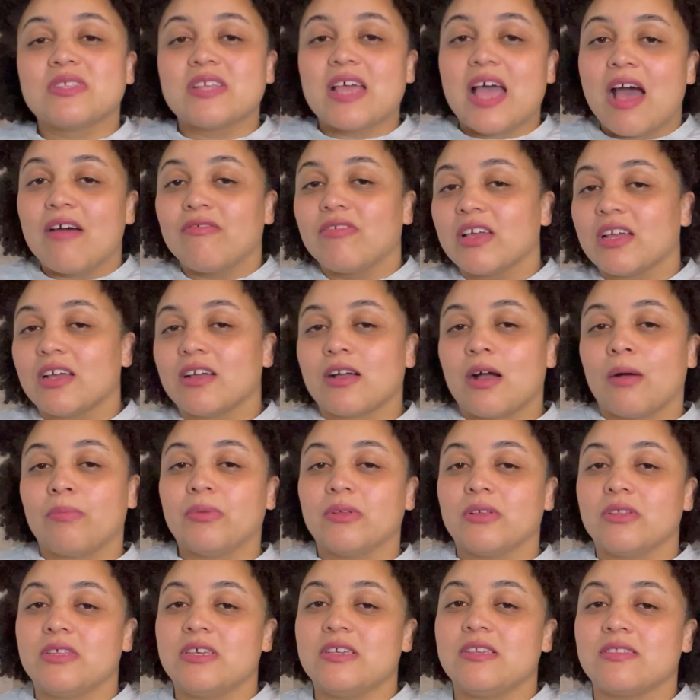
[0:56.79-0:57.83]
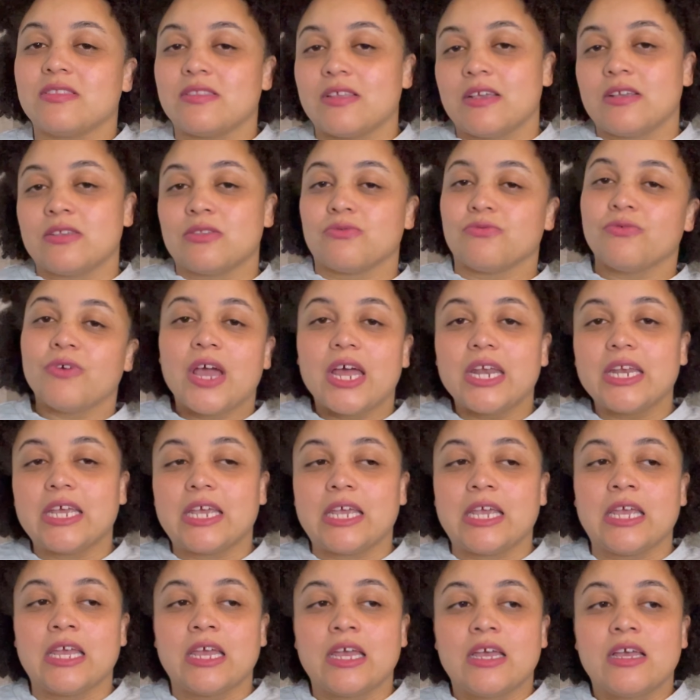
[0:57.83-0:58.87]
to have like a couple of these things
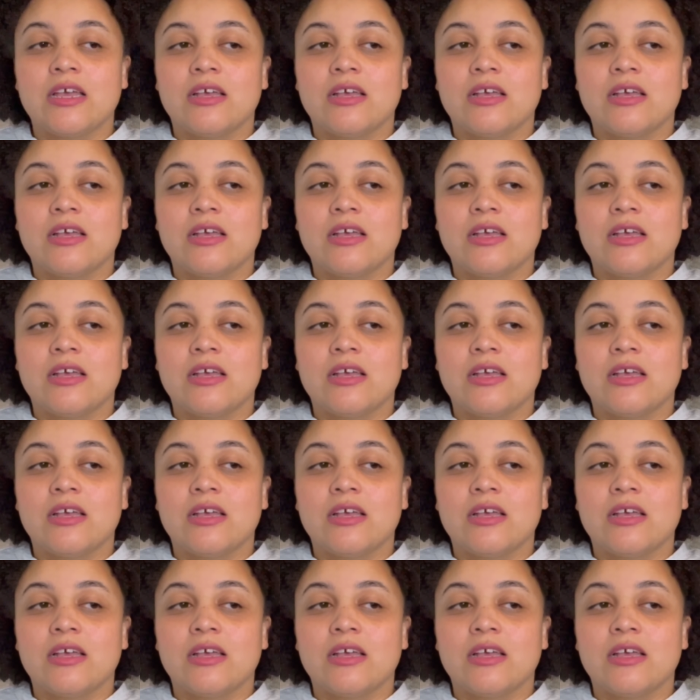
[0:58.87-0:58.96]
ready